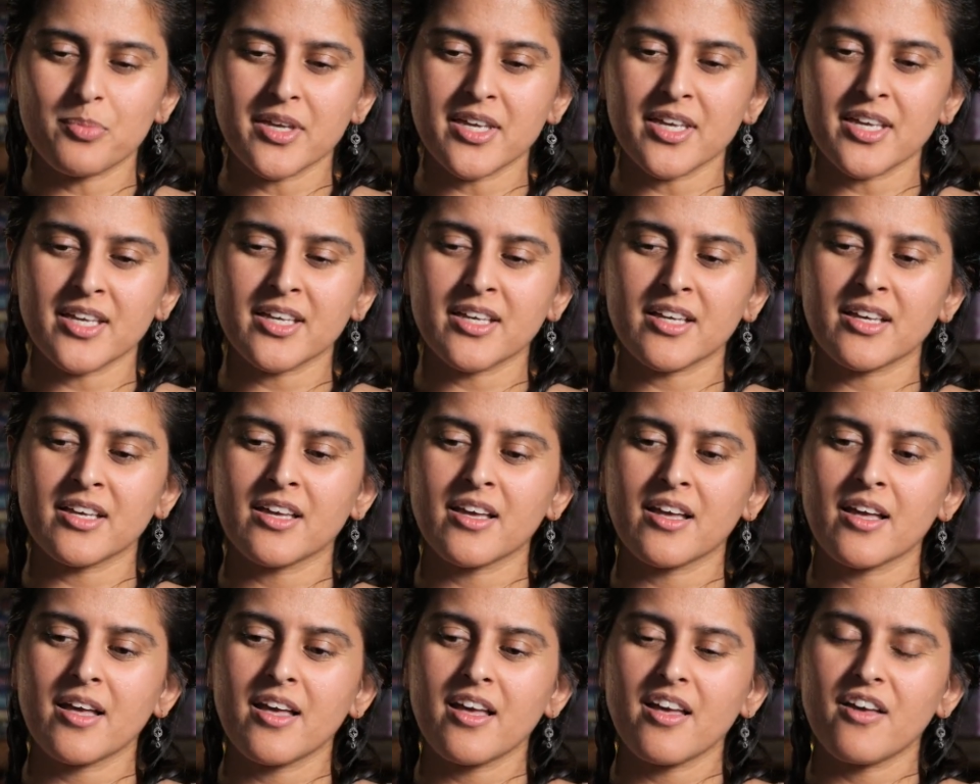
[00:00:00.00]

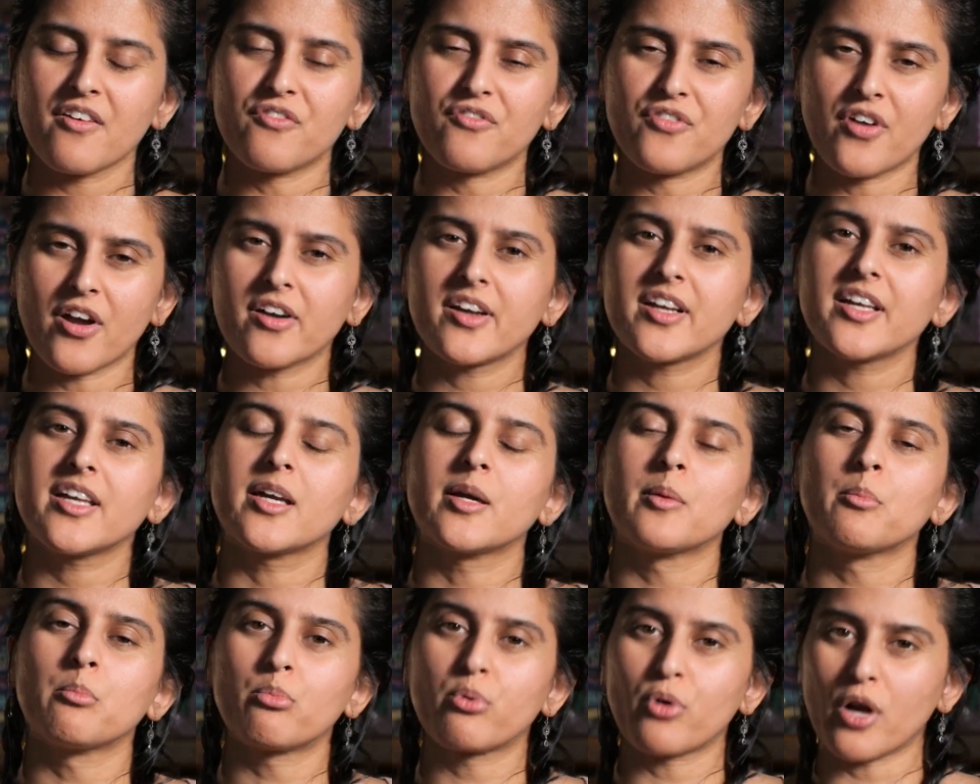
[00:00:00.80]
being
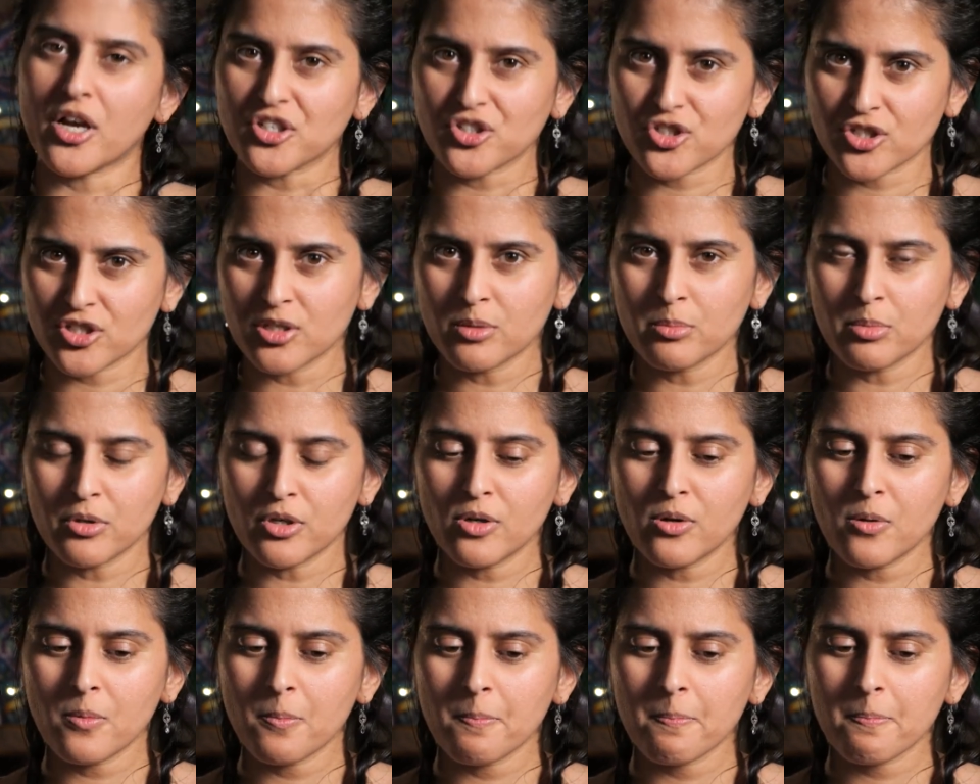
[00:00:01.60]
very
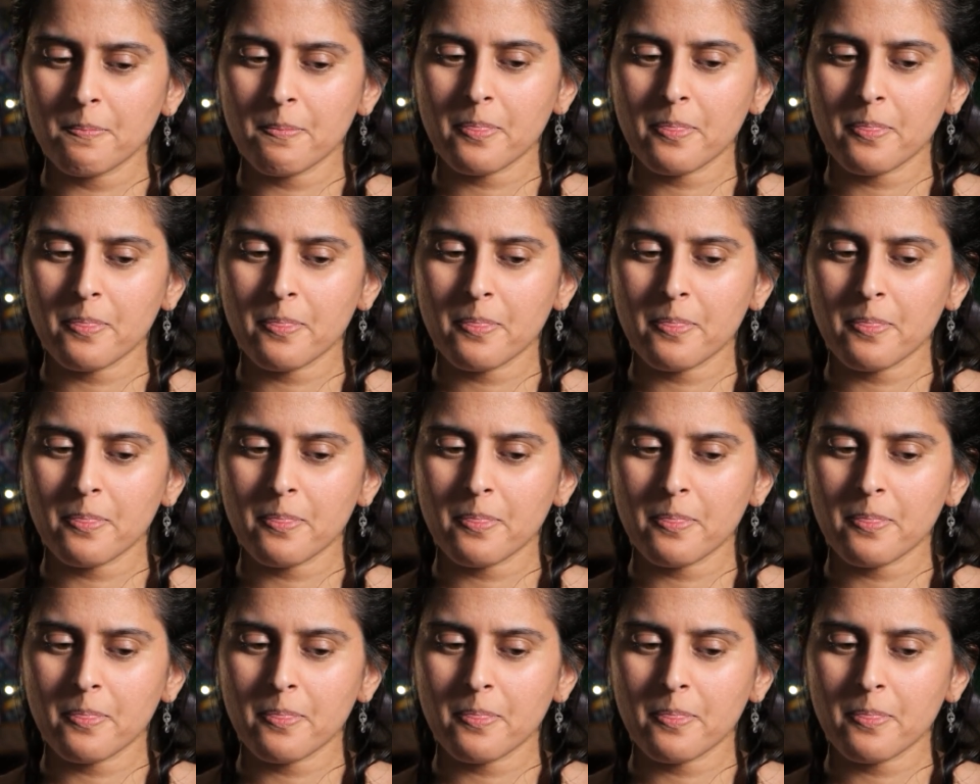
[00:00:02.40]
impressionable